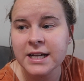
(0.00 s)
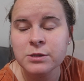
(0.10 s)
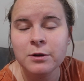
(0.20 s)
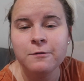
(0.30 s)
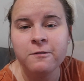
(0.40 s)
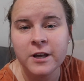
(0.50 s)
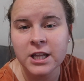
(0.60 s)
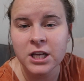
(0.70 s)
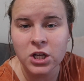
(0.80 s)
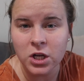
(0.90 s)
Gets me
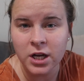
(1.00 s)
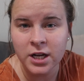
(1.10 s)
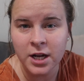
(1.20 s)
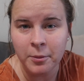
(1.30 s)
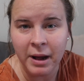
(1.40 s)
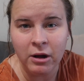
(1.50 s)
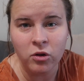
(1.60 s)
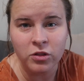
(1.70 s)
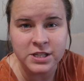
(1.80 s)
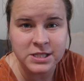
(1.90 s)
feeling good
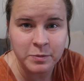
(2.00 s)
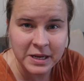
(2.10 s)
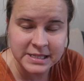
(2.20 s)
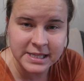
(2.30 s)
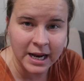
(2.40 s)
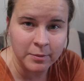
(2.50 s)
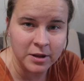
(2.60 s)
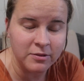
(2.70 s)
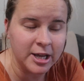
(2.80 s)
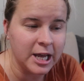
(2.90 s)
about the space that I'm
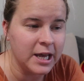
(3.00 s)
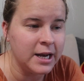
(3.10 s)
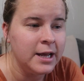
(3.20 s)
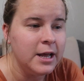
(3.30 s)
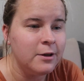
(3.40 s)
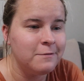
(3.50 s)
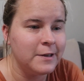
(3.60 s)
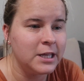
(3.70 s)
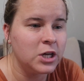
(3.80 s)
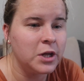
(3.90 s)
living in,
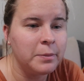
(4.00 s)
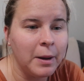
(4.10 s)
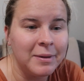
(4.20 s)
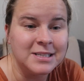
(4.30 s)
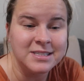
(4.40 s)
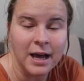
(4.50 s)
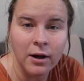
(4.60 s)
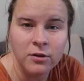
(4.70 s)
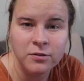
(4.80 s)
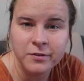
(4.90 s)
feeling good about
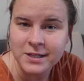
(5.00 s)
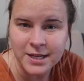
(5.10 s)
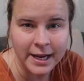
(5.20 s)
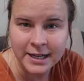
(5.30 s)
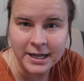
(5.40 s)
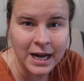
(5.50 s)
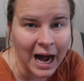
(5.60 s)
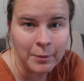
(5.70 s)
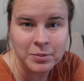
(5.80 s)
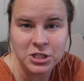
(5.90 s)
myself because I can
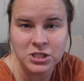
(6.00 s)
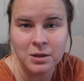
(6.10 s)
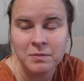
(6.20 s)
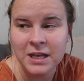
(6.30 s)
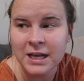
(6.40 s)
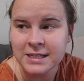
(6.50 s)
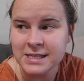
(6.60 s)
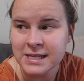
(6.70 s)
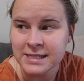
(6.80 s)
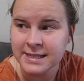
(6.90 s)
accomplish something
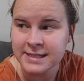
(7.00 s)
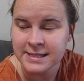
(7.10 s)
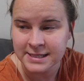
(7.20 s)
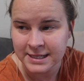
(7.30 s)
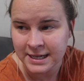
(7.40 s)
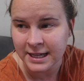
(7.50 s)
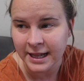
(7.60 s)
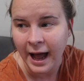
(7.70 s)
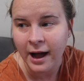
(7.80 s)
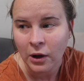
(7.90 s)
as easy as cleaning
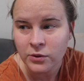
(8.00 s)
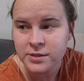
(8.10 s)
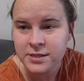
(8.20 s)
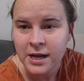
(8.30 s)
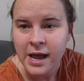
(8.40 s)
the house.